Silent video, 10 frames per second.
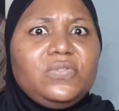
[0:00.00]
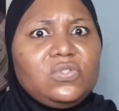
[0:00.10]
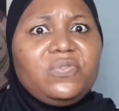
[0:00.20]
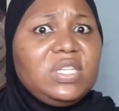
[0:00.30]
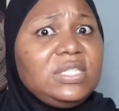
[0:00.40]
of the
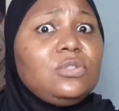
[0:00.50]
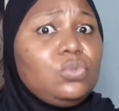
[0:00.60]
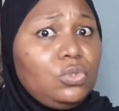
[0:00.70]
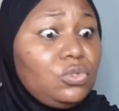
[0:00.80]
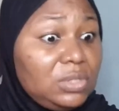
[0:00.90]
surfactants
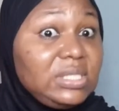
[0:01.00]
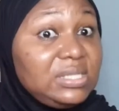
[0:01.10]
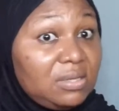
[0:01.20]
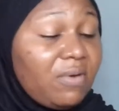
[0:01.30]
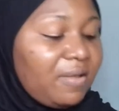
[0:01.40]
too used in
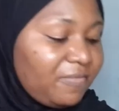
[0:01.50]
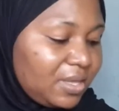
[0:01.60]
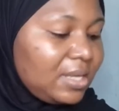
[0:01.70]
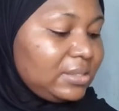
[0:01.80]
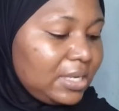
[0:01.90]
CeraVe.
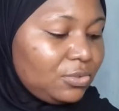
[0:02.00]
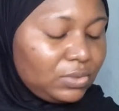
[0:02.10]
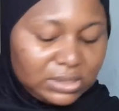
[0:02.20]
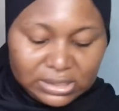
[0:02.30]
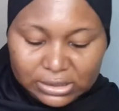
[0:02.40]
Yes, I
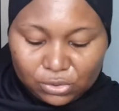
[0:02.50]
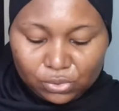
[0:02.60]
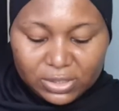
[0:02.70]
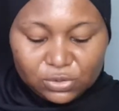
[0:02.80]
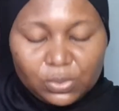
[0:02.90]
noticed it
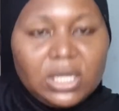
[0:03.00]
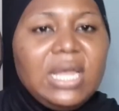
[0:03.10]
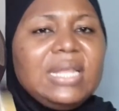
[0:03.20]
too as well.